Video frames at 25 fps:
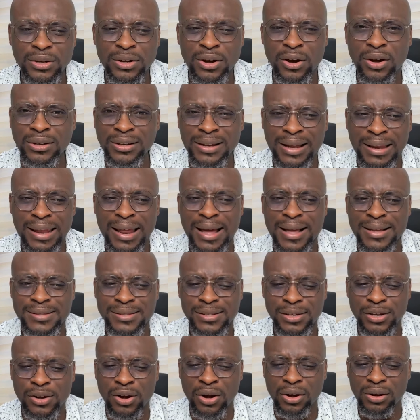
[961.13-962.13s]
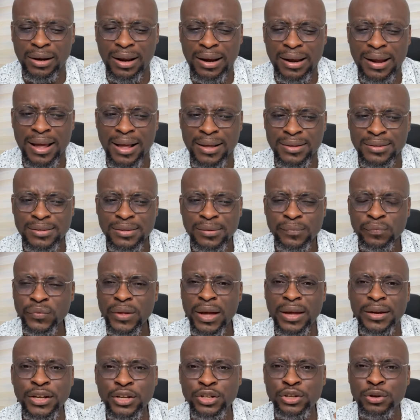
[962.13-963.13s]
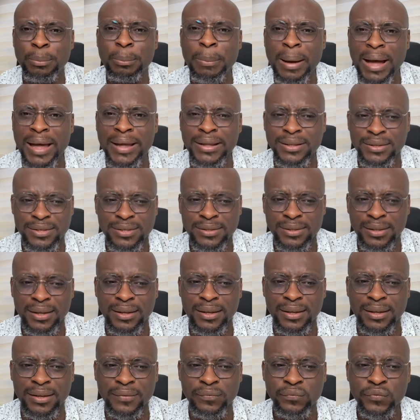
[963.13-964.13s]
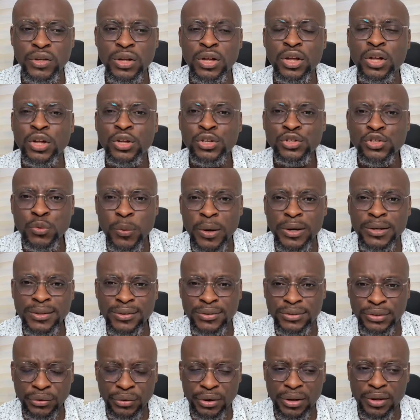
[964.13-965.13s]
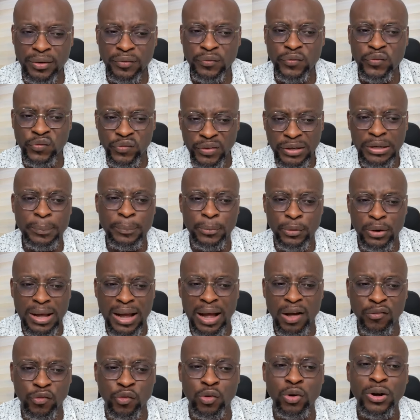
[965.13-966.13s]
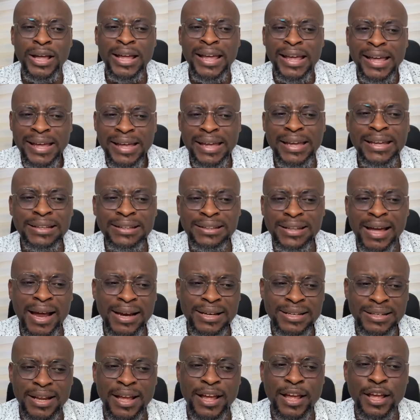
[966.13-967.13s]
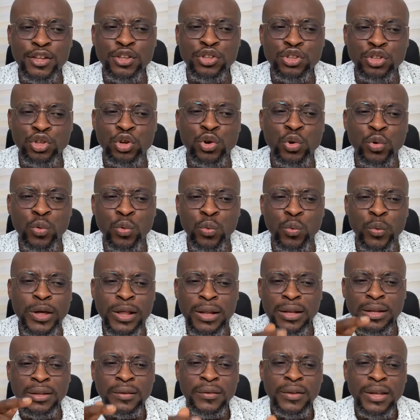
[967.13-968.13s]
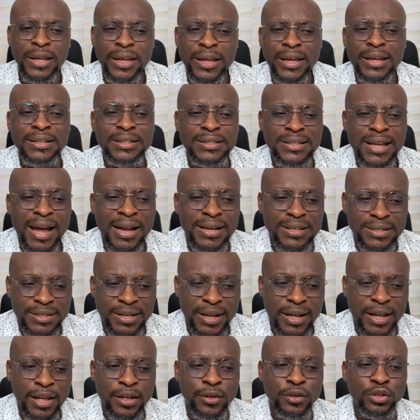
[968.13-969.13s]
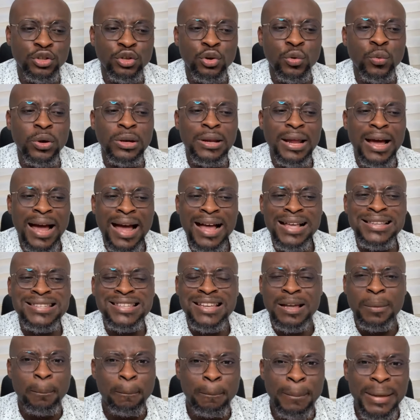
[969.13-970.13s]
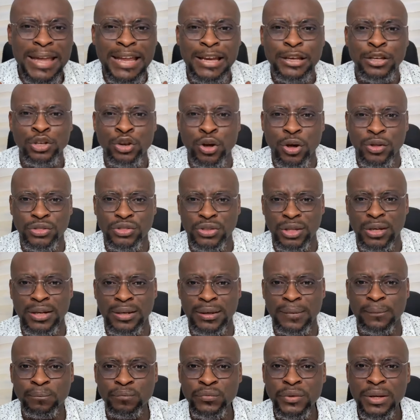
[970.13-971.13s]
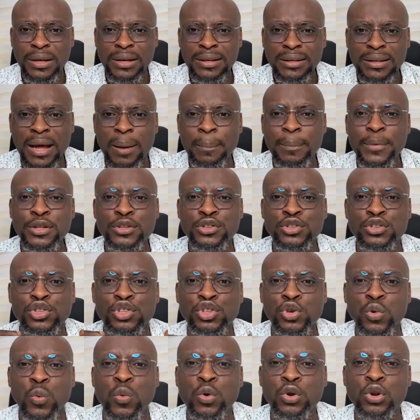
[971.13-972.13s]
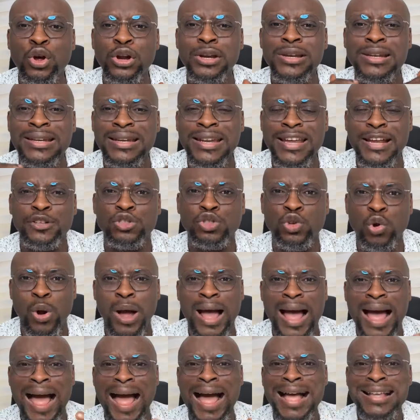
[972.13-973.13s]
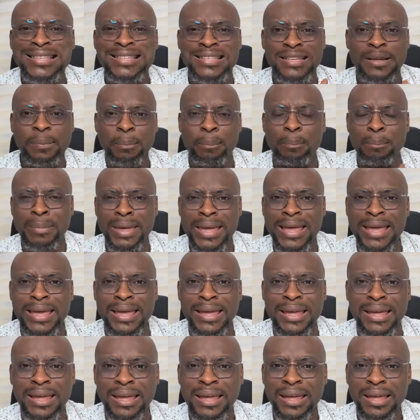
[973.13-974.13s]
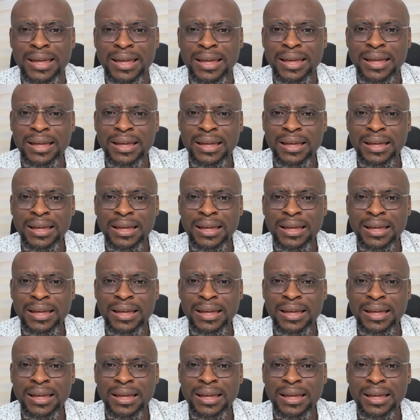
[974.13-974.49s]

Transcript: the God class, the God class. I need your minds thinking. twenty-three, Philip Okafo. In that day you will, in that day you will ask me nothing. That means you will not need to ask me